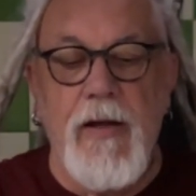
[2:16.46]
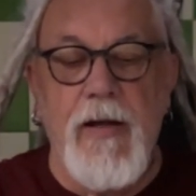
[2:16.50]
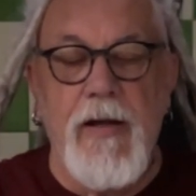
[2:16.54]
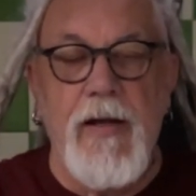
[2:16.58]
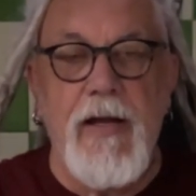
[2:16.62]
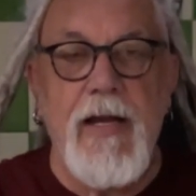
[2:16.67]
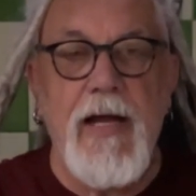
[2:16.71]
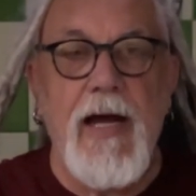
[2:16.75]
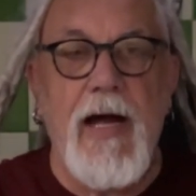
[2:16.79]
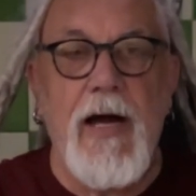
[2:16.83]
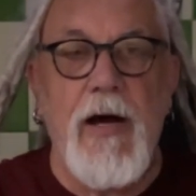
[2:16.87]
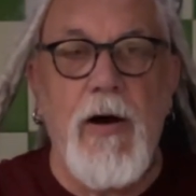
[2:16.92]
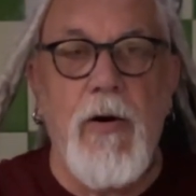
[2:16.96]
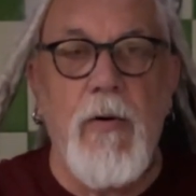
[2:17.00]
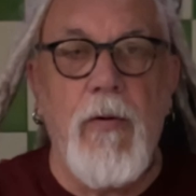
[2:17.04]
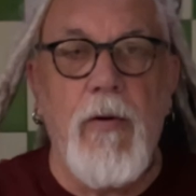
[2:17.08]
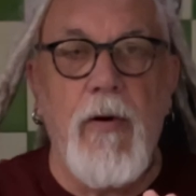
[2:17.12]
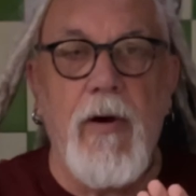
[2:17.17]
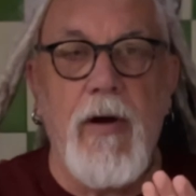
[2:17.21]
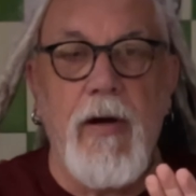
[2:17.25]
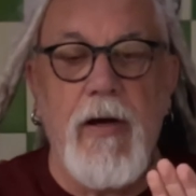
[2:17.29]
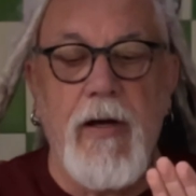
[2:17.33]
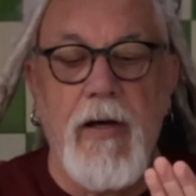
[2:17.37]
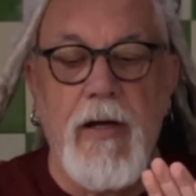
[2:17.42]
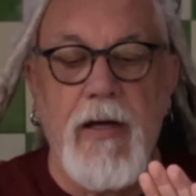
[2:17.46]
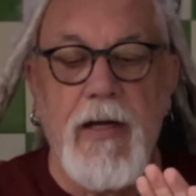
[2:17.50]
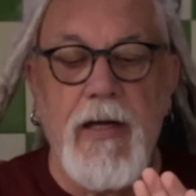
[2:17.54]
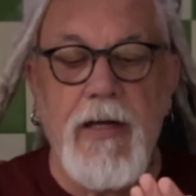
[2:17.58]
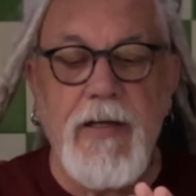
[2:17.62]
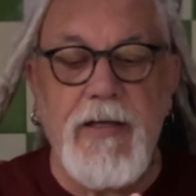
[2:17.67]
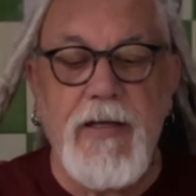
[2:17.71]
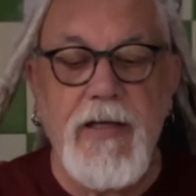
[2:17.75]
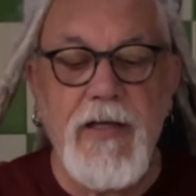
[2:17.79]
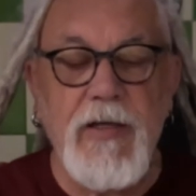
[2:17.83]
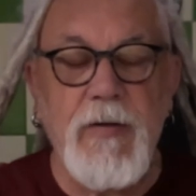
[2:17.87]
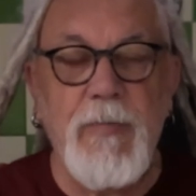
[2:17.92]
Now,
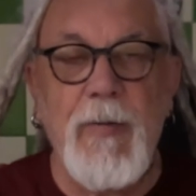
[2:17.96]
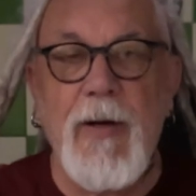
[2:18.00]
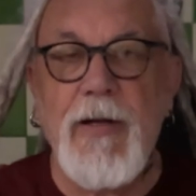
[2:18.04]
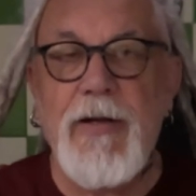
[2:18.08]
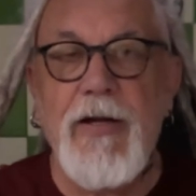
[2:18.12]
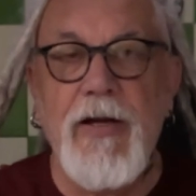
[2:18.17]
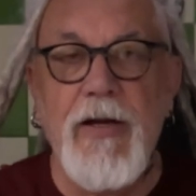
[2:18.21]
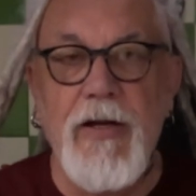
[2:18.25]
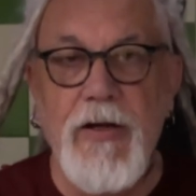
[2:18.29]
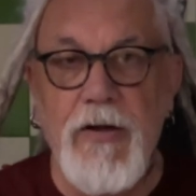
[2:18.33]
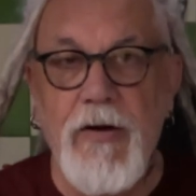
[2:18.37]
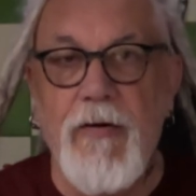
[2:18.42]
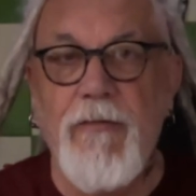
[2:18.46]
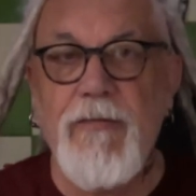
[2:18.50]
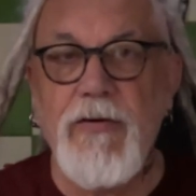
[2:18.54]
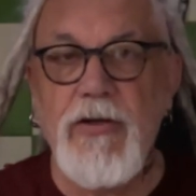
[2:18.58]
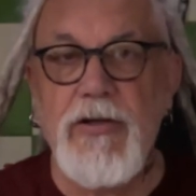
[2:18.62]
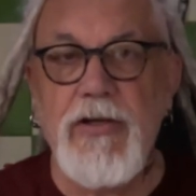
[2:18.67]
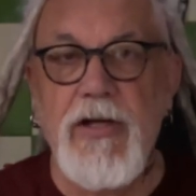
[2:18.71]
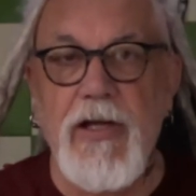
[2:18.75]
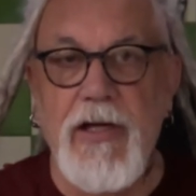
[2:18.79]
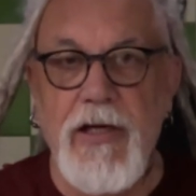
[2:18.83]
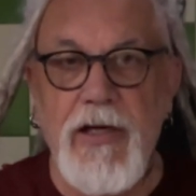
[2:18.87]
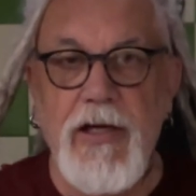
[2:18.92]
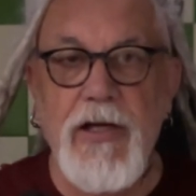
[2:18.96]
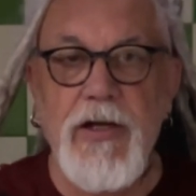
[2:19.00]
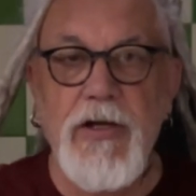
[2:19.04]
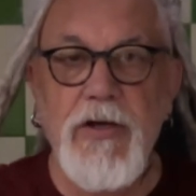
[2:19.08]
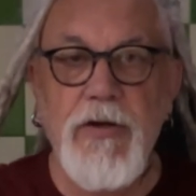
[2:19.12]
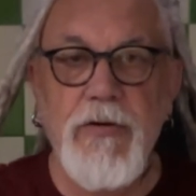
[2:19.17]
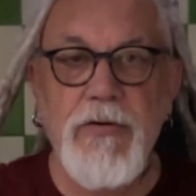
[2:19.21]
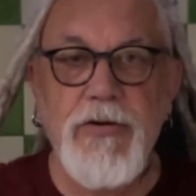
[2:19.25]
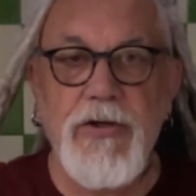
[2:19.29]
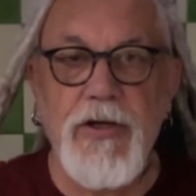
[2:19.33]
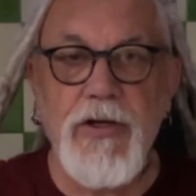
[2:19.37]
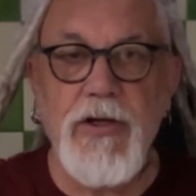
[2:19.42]
it is better than obviously
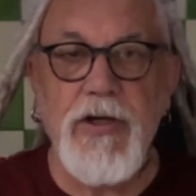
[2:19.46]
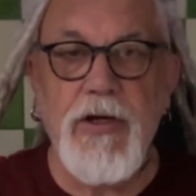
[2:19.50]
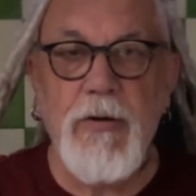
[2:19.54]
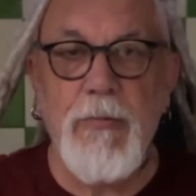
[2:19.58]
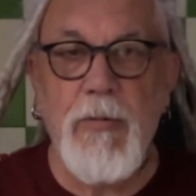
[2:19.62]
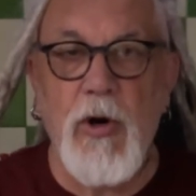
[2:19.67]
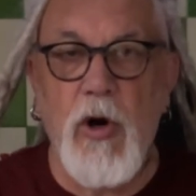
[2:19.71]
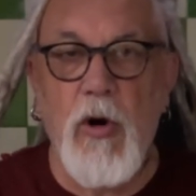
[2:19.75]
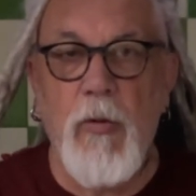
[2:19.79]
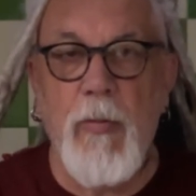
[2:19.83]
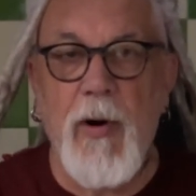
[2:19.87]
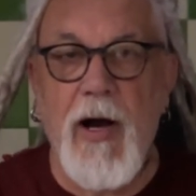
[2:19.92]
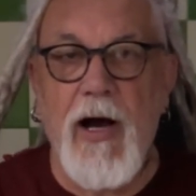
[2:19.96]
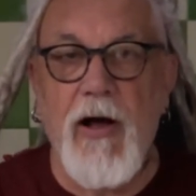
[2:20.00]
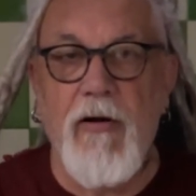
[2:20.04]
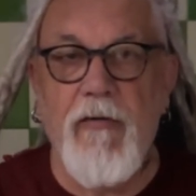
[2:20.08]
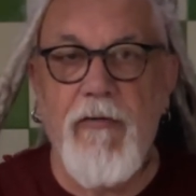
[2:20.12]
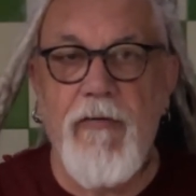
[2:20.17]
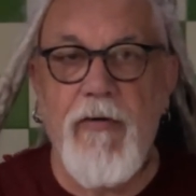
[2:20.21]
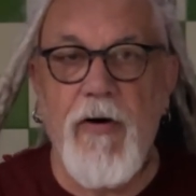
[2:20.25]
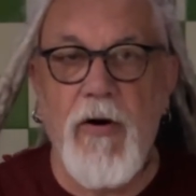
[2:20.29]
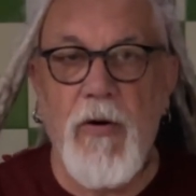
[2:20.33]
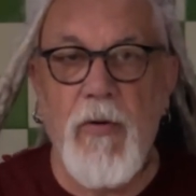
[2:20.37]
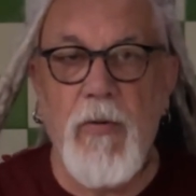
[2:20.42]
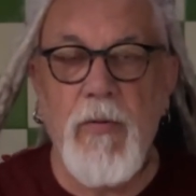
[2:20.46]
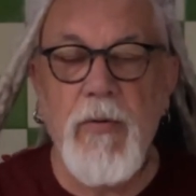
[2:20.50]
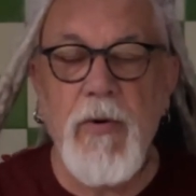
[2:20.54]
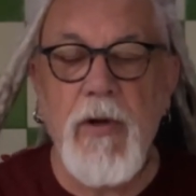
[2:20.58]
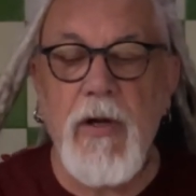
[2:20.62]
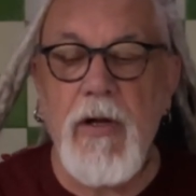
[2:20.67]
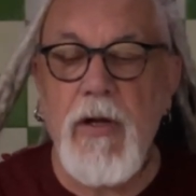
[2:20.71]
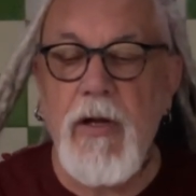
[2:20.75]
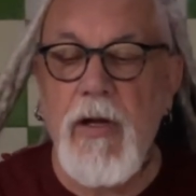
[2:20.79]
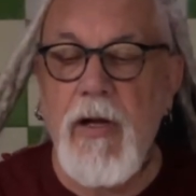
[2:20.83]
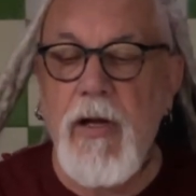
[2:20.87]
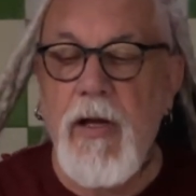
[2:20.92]
using your mobile phone
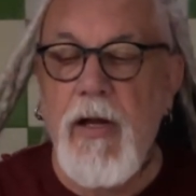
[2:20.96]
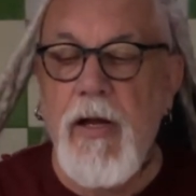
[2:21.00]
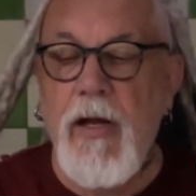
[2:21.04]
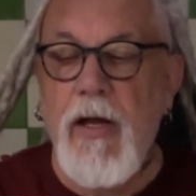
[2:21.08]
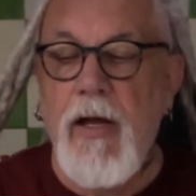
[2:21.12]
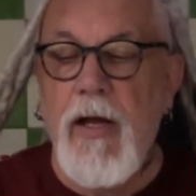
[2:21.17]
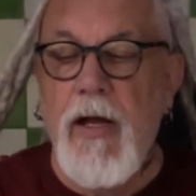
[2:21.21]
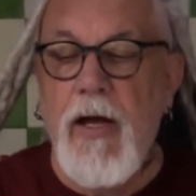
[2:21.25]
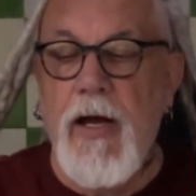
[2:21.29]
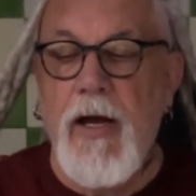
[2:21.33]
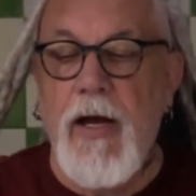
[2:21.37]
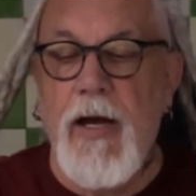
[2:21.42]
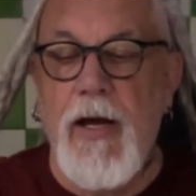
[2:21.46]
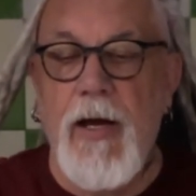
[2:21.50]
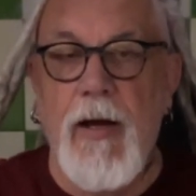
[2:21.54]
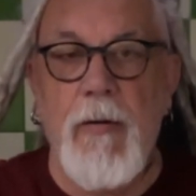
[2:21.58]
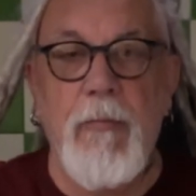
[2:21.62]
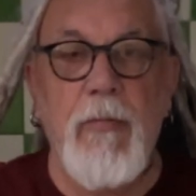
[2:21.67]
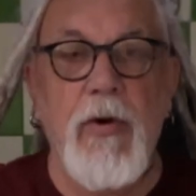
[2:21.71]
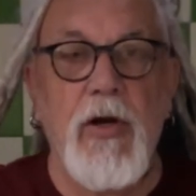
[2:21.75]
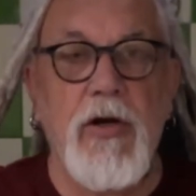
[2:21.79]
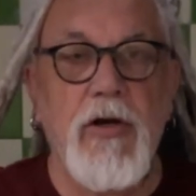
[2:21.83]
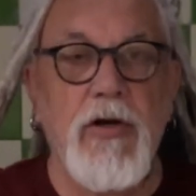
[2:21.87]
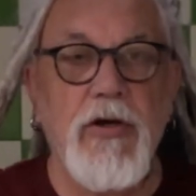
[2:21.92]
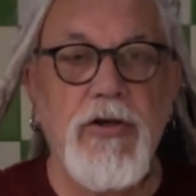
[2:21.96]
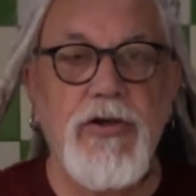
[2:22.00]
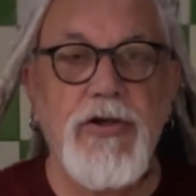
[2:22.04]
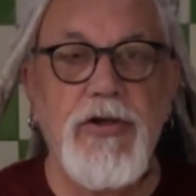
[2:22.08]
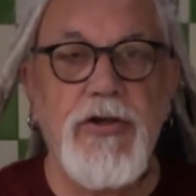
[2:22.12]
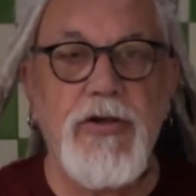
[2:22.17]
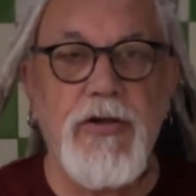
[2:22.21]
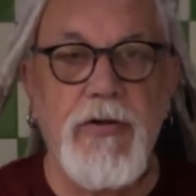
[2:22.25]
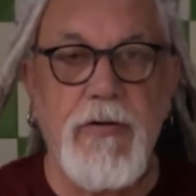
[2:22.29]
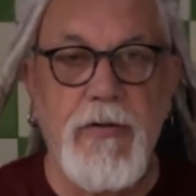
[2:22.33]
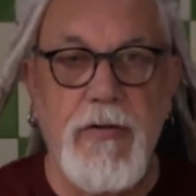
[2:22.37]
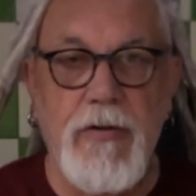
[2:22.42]

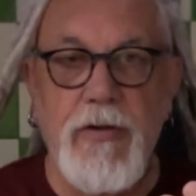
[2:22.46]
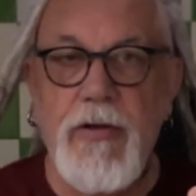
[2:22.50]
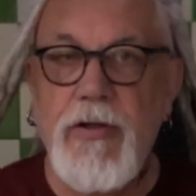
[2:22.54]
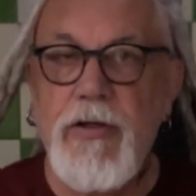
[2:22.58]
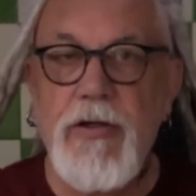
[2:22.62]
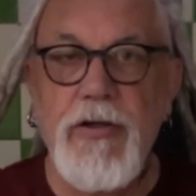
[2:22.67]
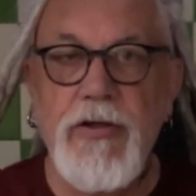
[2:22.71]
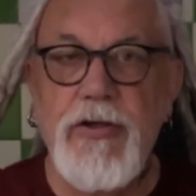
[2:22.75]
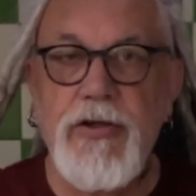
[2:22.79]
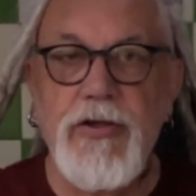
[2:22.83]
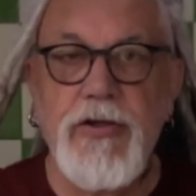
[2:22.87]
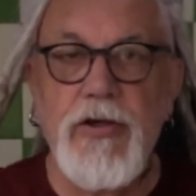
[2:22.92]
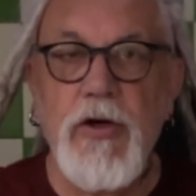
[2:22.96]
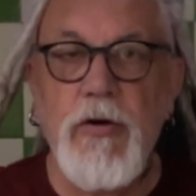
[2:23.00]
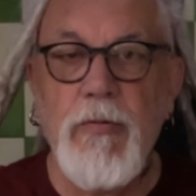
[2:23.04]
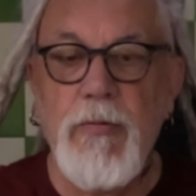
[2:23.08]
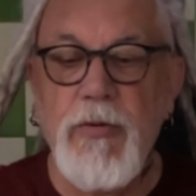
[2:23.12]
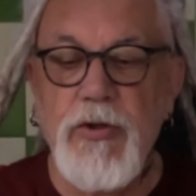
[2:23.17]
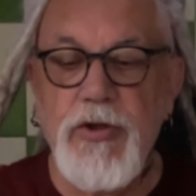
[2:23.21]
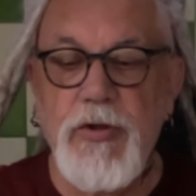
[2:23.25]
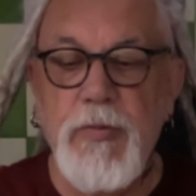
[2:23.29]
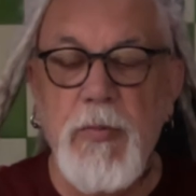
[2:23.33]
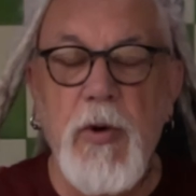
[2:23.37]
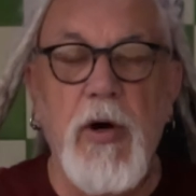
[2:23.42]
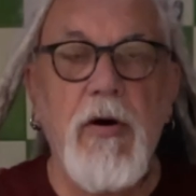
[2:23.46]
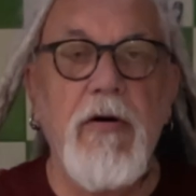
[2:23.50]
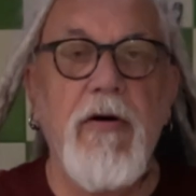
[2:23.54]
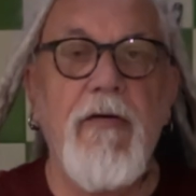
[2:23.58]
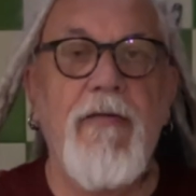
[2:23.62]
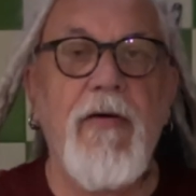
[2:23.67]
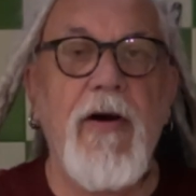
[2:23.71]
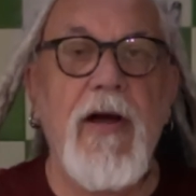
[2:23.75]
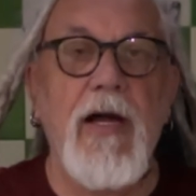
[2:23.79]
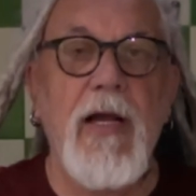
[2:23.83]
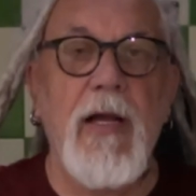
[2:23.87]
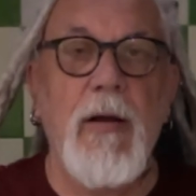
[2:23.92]
because there's so much more
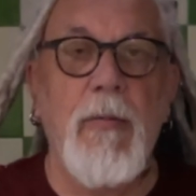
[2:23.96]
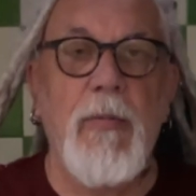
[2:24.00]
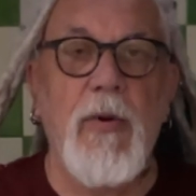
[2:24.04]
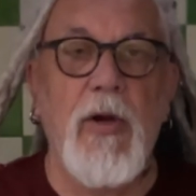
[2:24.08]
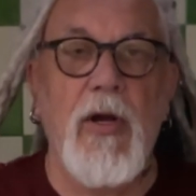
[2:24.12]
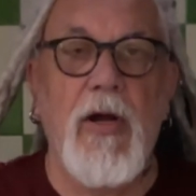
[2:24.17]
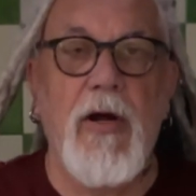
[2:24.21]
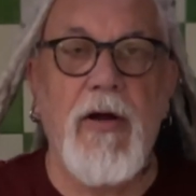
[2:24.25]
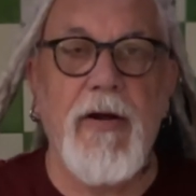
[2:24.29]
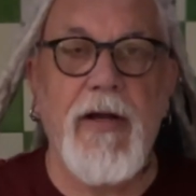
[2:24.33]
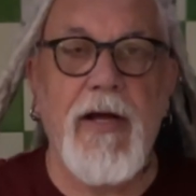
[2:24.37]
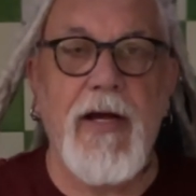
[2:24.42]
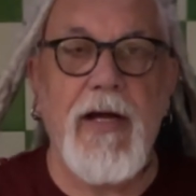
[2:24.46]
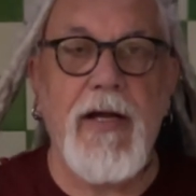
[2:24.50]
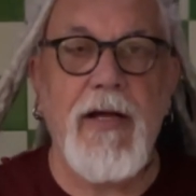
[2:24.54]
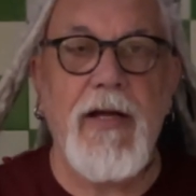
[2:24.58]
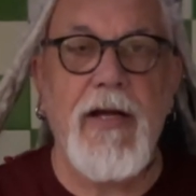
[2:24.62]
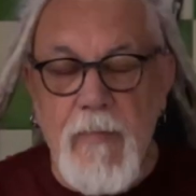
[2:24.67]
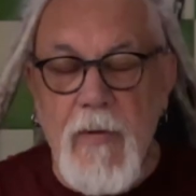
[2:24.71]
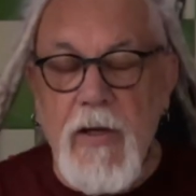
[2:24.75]
available on it.